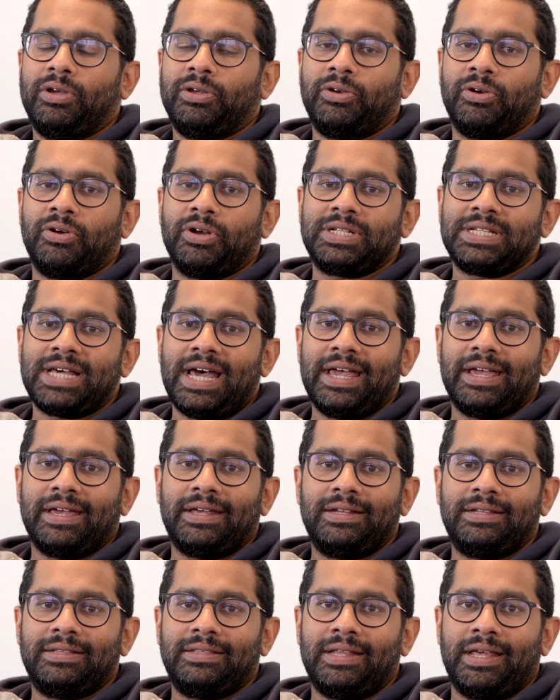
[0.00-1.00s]
you
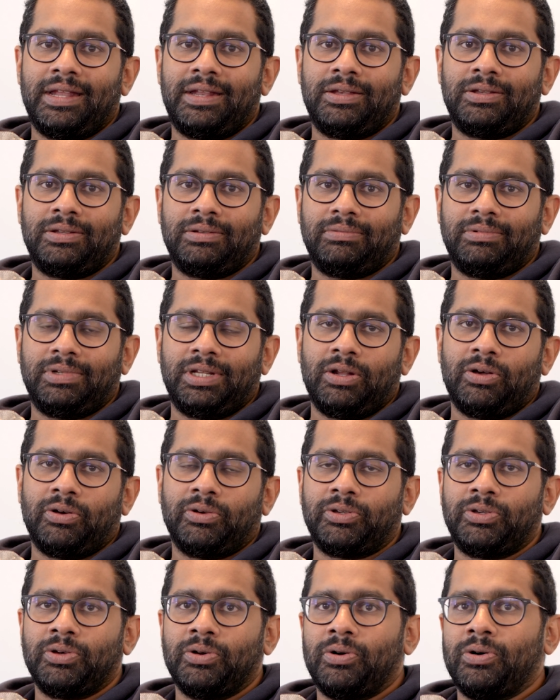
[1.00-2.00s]
retired, then
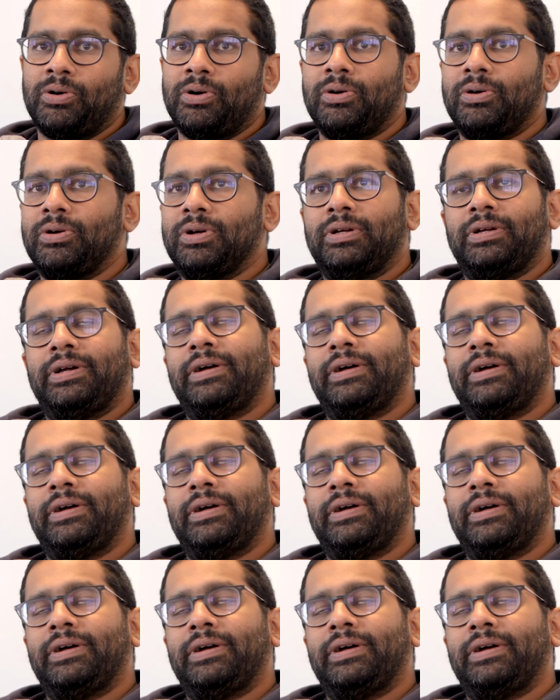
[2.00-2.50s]
your